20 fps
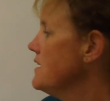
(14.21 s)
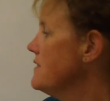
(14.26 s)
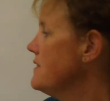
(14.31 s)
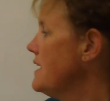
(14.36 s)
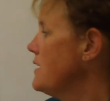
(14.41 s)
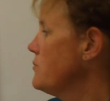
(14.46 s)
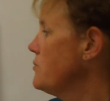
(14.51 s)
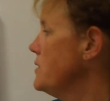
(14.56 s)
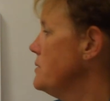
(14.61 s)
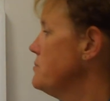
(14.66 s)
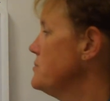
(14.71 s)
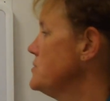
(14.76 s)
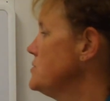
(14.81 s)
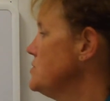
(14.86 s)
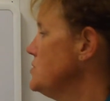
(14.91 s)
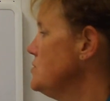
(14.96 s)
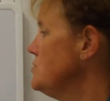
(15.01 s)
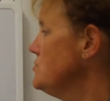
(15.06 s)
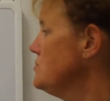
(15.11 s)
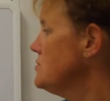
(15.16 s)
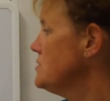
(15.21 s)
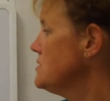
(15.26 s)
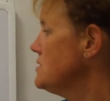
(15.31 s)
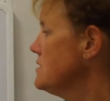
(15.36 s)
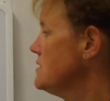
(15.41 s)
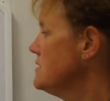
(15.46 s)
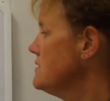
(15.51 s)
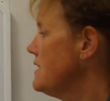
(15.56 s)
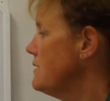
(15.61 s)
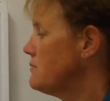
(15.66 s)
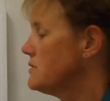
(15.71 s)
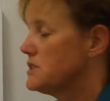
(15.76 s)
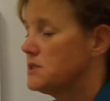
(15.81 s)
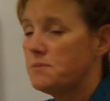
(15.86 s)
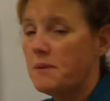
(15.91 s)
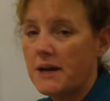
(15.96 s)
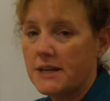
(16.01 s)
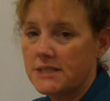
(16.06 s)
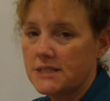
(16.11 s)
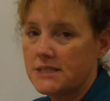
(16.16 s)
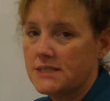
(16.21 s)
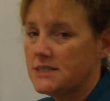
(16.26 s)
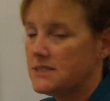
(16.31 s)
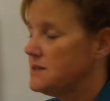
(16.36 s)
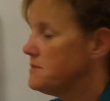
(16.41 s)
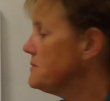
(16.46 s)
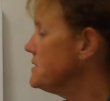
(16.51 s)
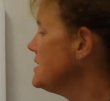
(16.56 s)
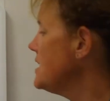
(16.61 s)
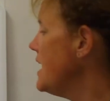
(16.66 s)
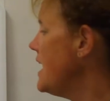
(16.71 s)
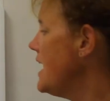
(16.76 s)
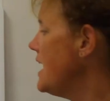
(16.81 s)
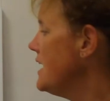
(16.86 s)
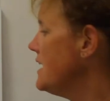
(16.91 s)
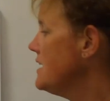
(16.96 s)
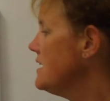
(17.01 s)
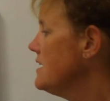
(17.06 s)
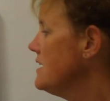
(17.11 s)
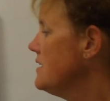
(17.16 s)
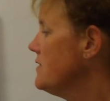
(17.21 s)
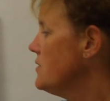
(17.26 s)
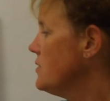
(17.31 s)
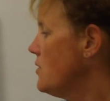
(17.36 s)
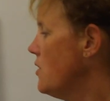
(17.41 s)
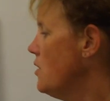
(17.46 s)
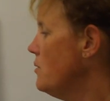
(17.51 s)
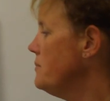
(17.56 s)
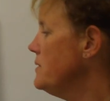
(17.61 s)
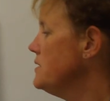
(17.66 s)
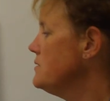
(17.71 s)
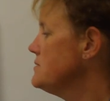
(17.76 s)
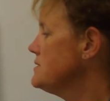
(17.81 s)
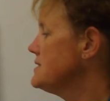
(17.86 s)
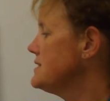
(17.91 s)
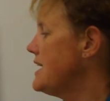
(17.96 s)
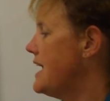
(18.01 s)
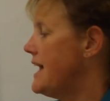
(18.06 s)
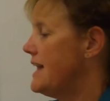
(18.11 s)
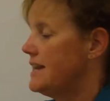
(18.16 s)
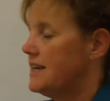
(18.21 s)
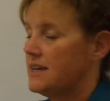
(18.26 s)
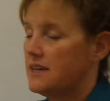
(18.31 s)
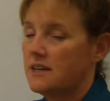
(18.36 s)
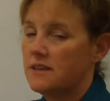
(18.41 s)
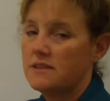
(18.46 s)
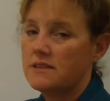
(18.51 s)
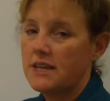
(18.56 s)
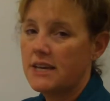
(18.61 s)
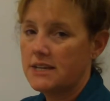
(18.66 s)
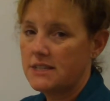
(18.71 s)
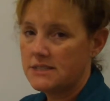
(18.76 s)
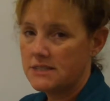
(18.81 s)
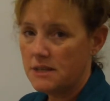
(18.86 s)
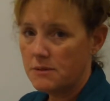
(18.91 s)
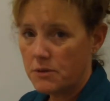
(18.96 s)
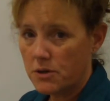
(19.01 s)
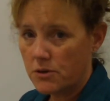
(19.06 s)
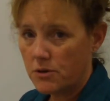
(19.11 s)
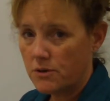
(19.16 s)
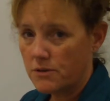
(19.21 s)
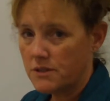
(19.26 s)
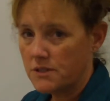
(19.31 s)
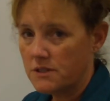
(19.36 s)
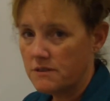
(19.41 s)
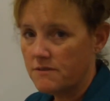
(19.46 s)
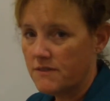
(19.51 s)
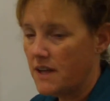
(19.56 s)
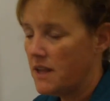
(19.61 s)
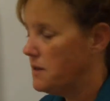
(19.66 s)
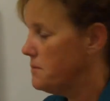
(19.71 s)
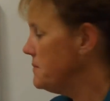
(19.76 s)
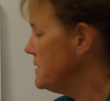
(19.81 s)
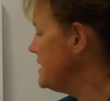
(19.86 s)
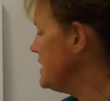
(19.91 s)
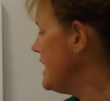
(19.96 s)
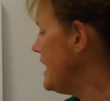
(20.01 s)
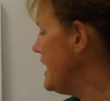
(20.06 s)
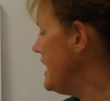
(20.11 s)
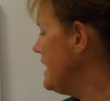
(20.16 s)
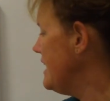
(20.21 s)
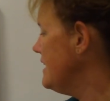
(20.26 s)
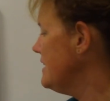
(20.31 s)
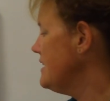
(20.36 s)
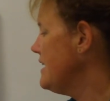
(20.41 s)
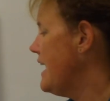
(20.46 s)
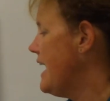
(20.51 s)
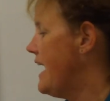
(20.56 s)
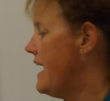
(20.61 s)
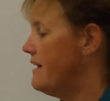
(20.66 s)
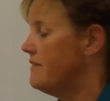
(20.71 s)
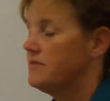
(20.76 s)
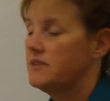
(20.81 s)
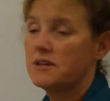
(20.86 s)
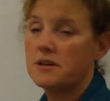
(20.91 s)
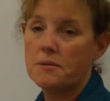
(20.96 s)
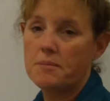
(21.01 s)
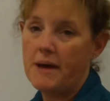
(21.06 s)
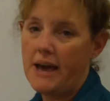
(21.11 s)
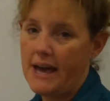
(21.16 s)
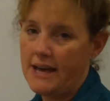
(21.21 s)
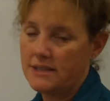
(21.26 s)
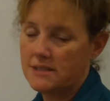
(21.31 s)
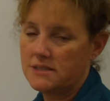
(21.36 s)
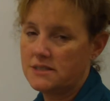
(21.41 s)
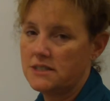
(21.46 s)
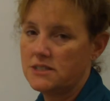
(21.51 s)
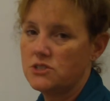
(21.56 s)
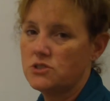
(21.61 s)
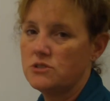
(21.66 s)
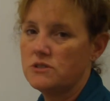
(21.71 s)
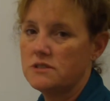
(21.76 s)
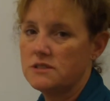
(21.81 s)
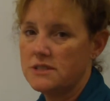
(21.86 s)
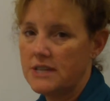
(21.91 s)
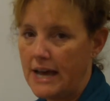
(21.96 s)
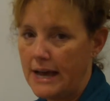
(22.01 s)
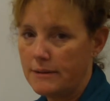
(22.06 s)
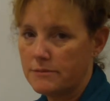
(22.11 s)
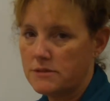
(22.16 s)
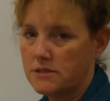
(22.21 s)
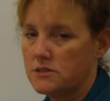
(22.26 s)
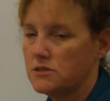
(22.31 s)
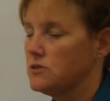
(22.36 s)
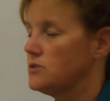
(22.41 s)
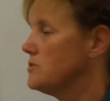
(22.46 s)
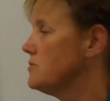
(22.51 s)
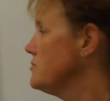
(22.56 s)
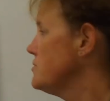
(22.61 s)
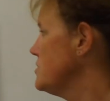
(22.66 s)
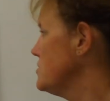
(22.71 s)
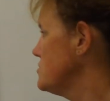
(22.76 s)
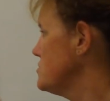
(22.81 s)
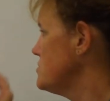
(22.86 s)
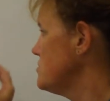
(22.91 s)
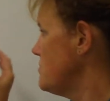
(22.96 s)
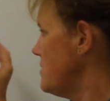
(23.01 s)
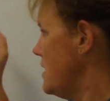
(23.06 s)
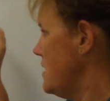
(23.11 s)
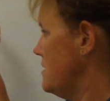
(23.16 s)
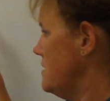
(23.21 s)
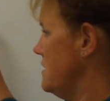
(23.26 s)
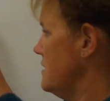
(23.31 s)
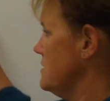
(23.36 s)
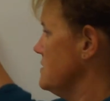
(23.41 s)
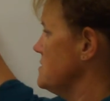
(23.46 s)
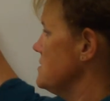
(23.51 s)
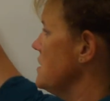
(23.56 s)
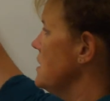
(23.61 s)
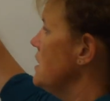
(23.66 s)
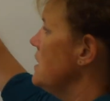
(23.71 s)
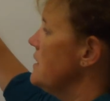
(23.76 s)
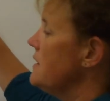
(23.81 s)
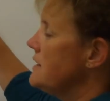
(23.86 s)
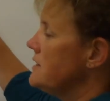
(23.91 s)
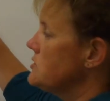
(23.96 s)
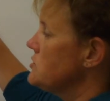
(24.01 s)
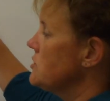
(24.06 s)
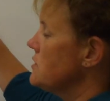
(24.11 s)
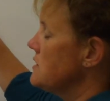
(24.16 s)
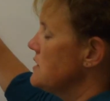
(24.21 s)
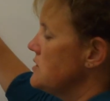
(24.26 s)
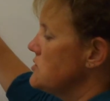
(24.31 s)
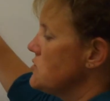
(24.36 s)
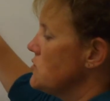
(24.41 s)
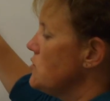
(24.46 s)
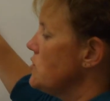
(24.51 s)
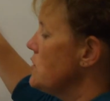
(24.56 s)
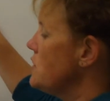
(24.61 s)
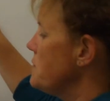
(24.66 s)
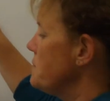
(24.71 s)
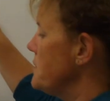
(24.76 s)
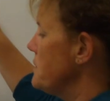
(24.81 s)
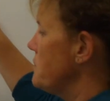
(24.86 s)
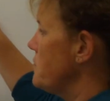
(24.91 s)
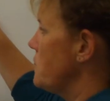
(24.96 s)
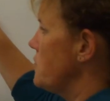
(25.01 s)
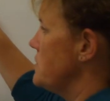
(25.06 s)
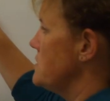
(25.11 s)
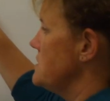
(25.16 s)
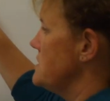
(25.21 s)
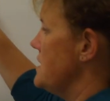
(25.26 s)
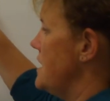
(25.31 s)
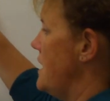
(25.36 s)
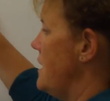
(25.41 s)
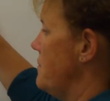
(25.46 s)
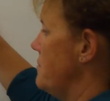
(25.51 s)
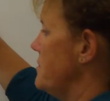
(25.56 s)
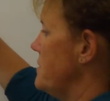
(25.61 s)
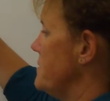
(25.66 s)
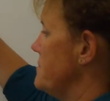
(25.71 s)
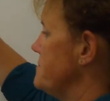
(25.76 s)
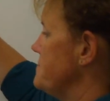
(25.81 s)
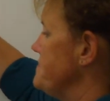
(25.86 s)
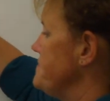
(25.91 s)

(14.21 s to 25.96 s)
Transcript: they reproduce, they respond to stimuli, they're homeostatic, they exhibit growth and development, and have the capacity to adapt to their surroundings. Let's look at these a little bit more in depth.